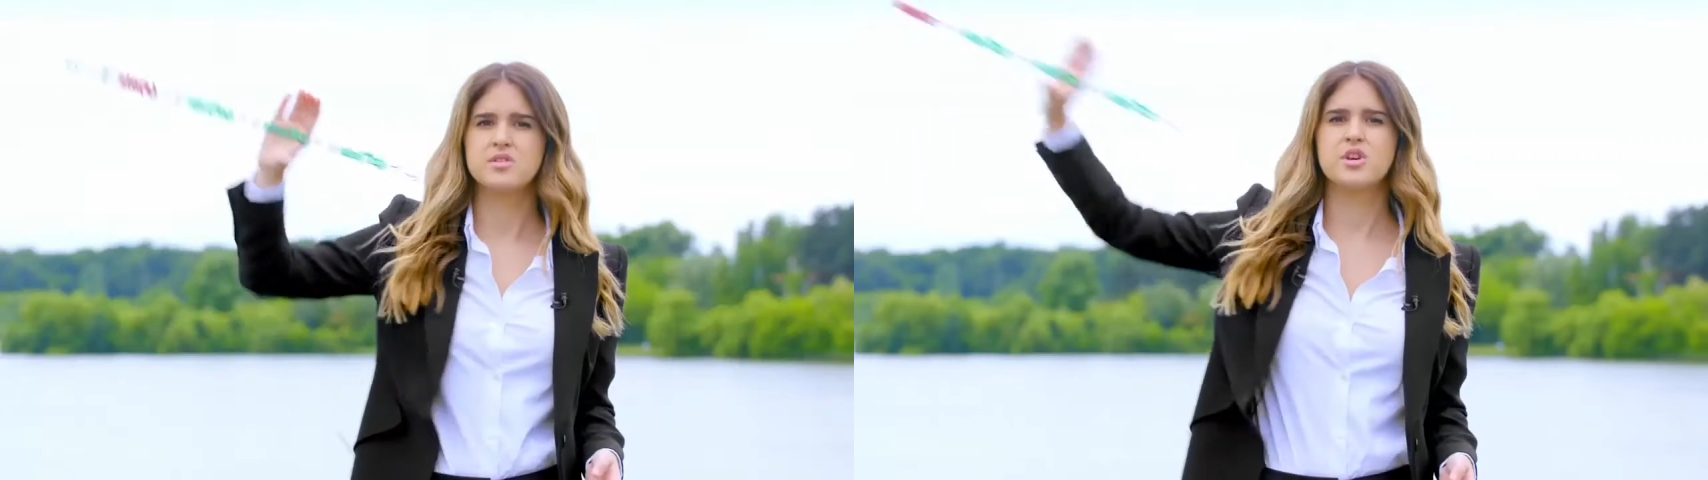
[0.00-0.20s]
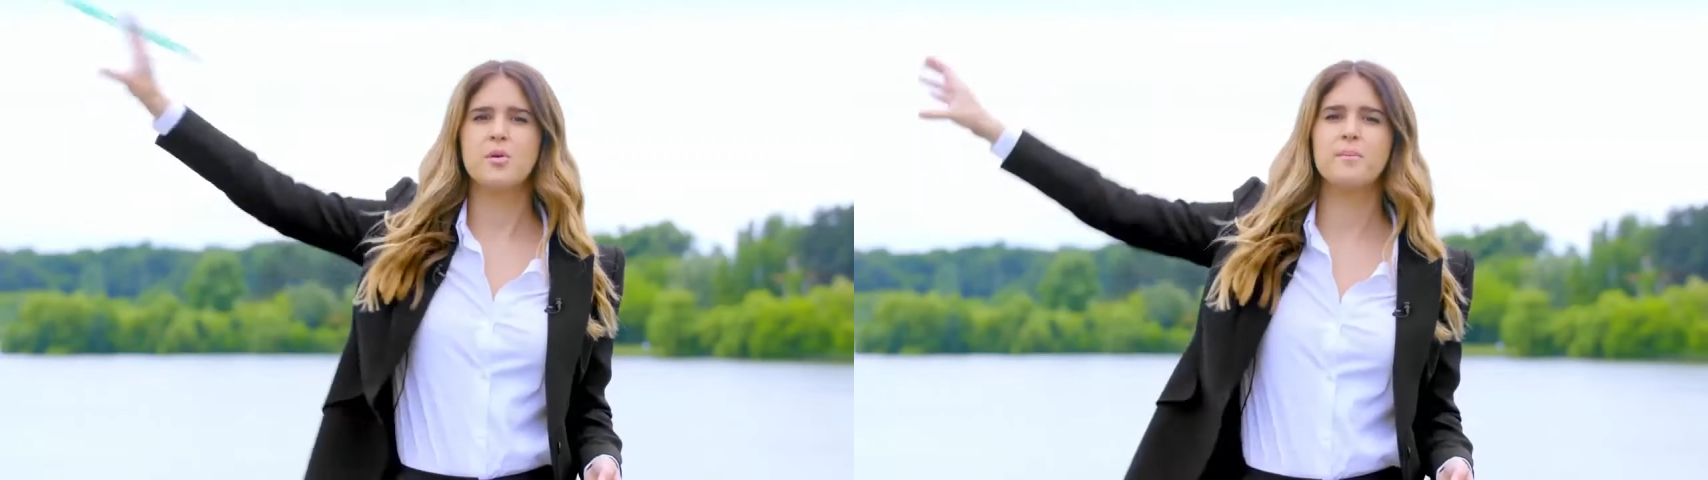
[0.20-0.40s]

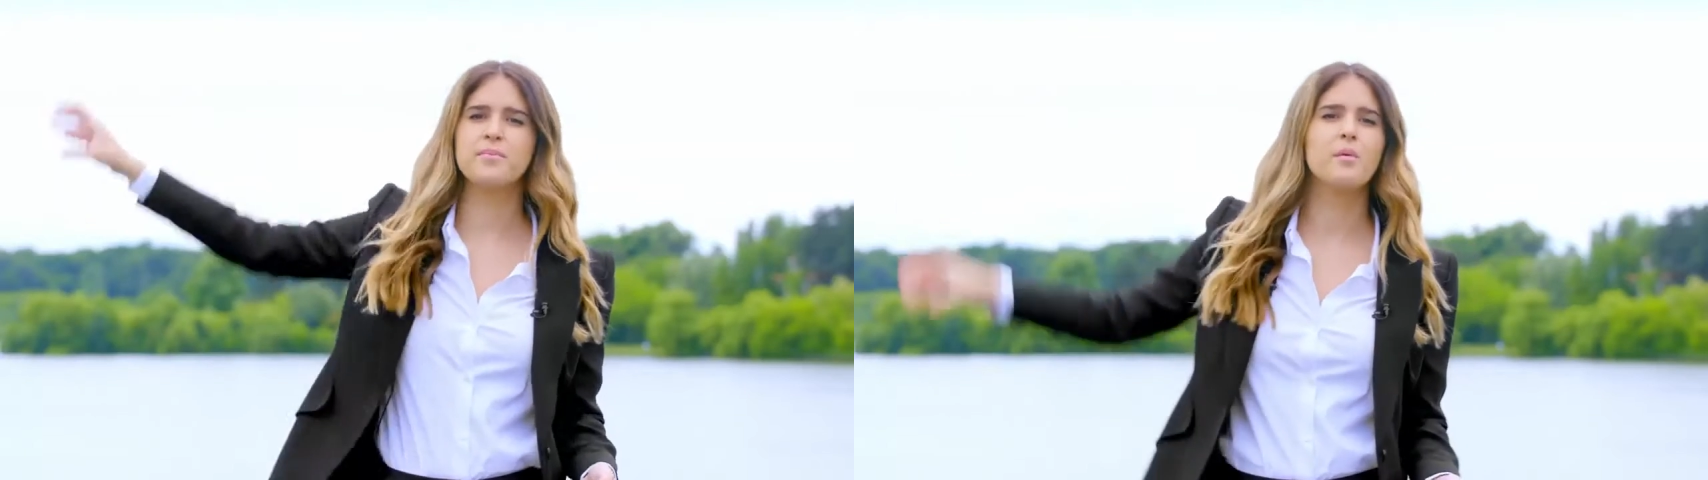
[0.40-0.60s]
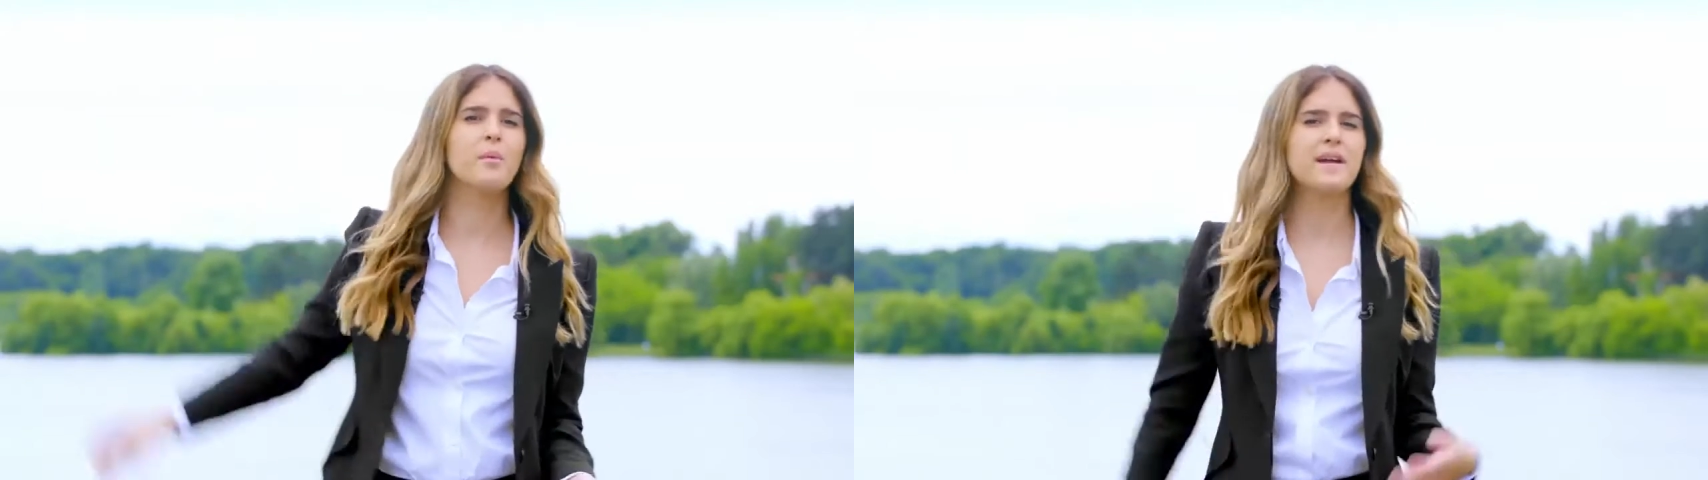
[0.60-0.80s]
So,
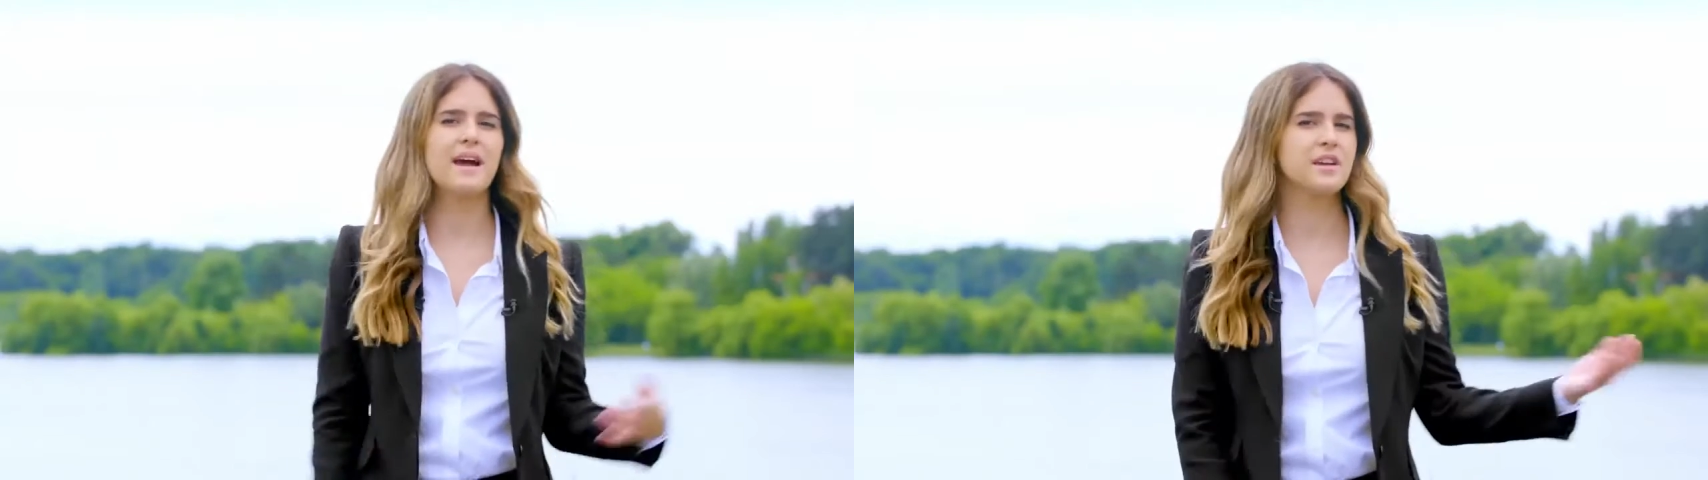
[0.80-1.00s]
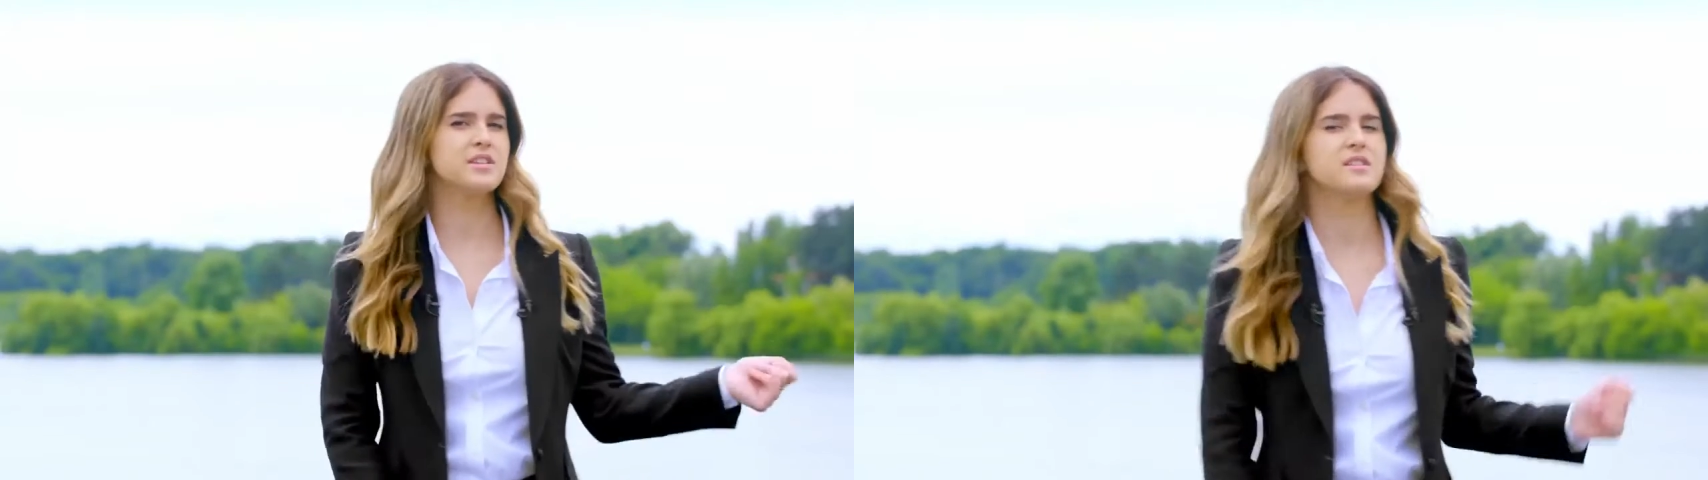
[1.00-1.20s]
what
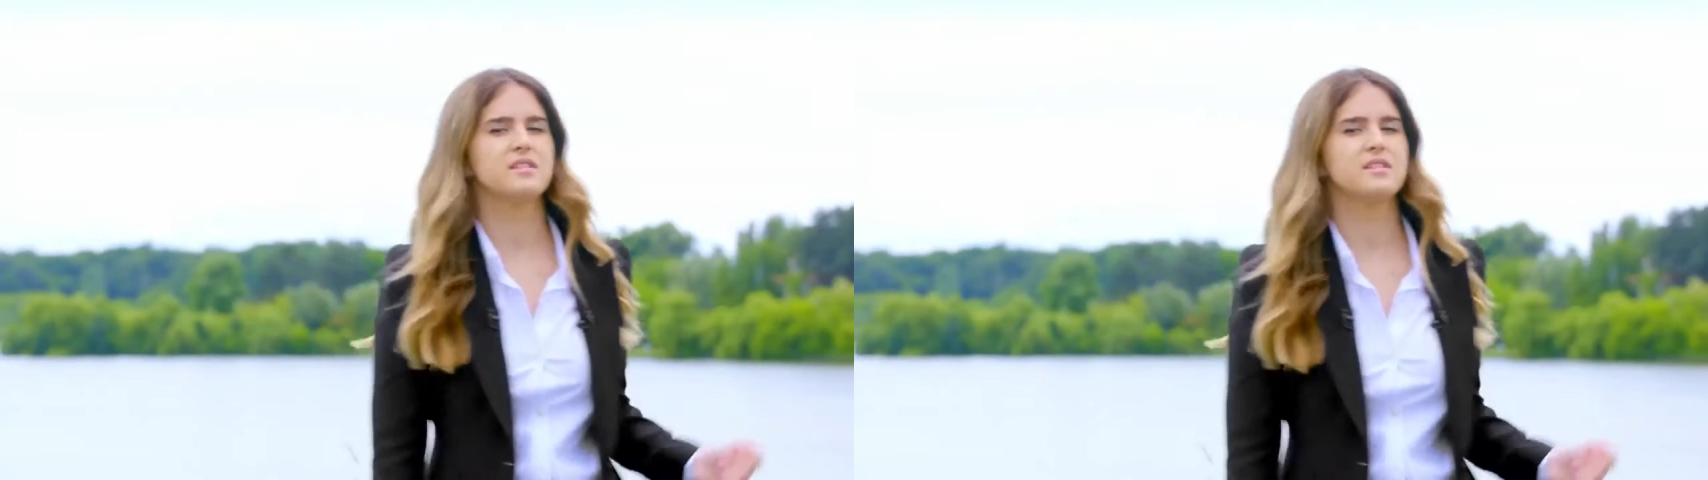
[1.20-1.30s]
actually